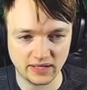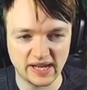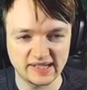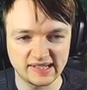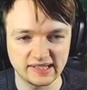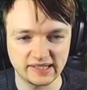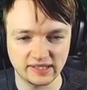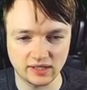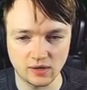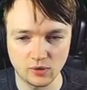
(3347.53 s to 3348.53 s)
Ideally
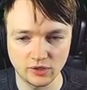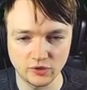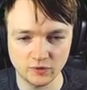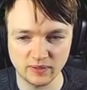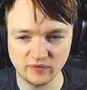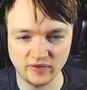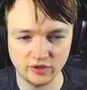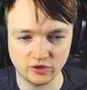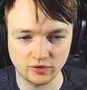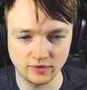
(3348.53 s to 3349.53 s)
here, I want to use my
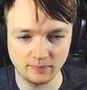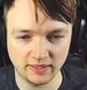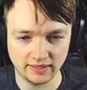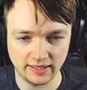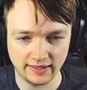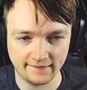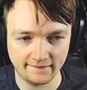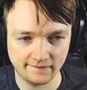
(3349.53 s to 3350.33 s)
finisher on the big guy.